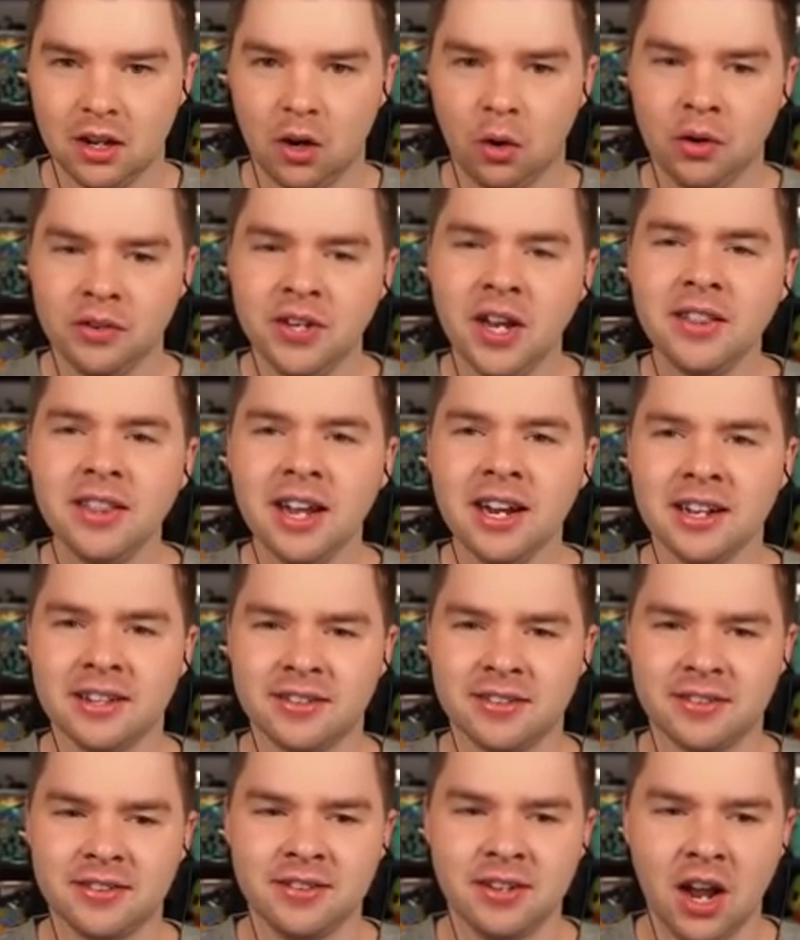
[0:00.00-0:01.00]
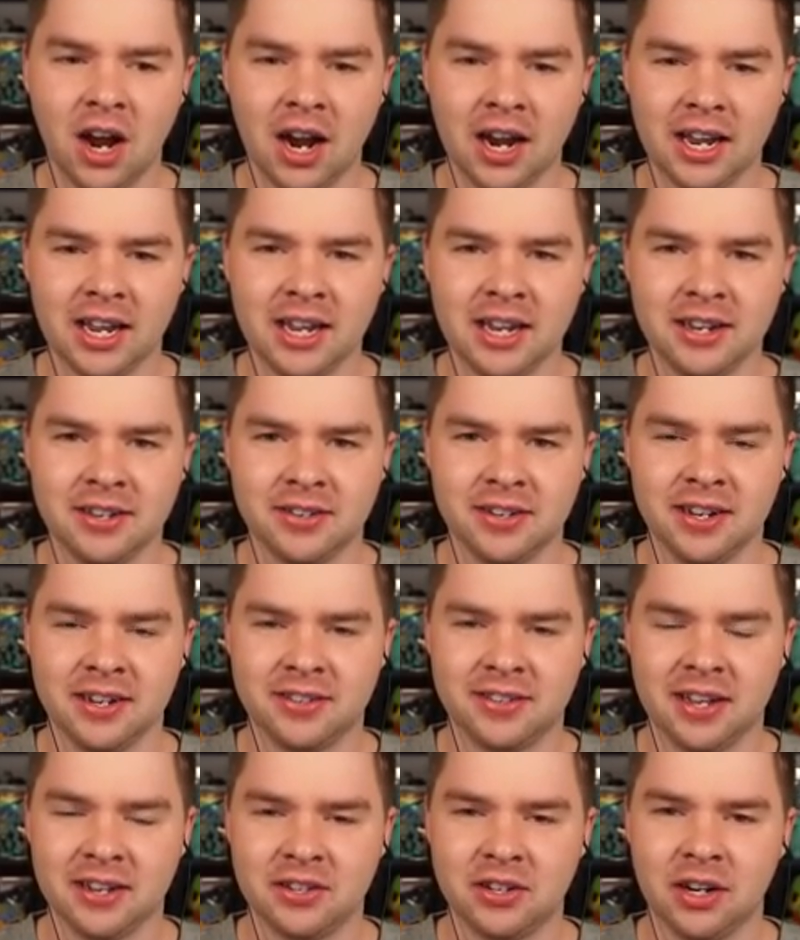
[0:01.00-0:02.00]
Or it's not that it's not easy,
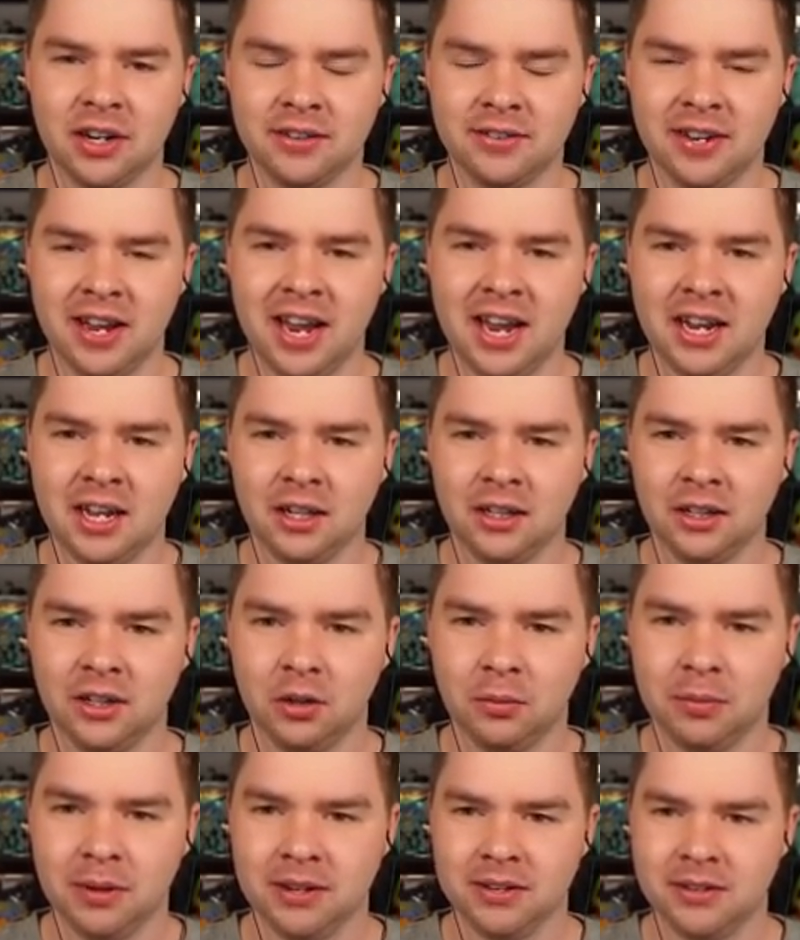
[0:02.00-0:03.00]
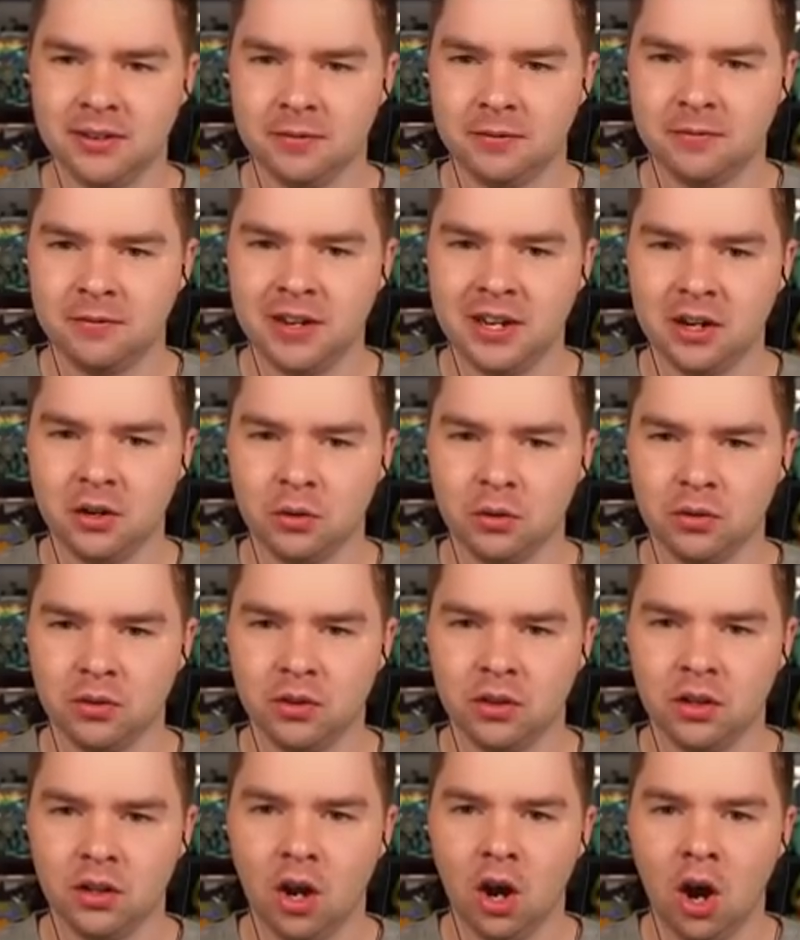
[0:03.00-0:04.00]
it's that it's going to take a little bit to figure
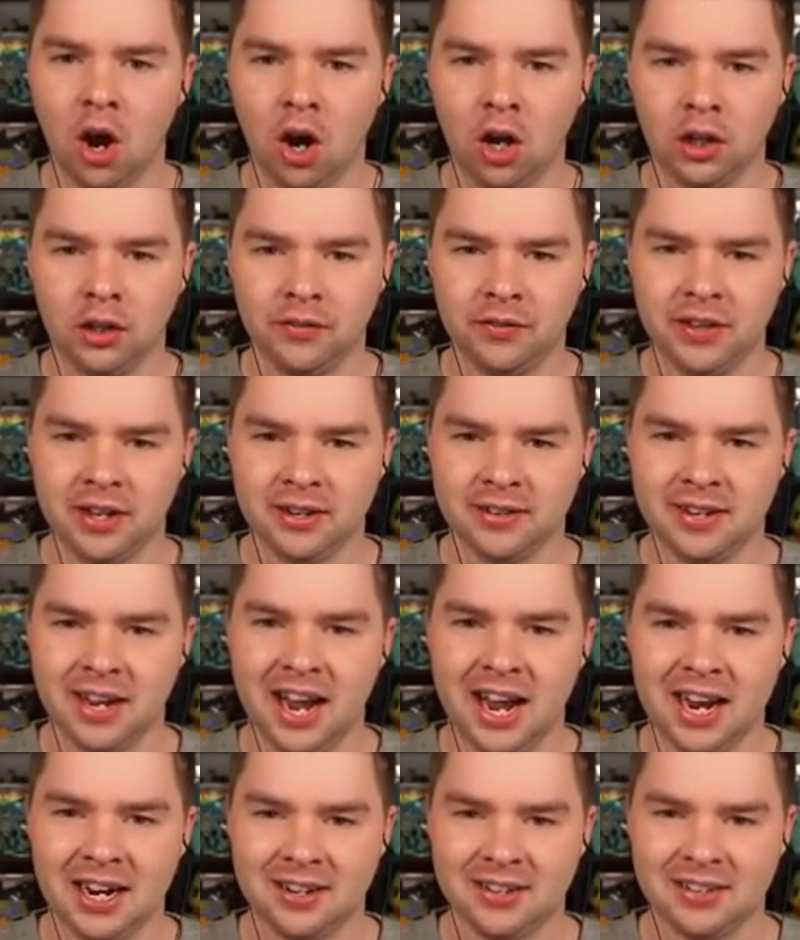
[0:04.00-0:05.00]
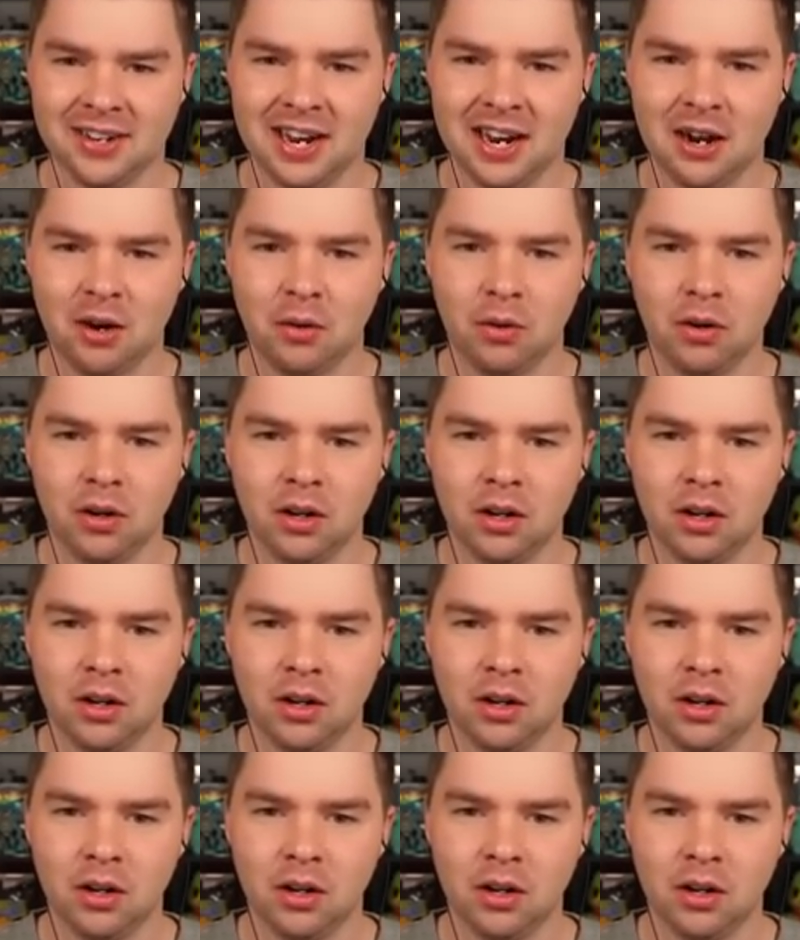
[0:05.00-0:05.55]
all of the attacks out.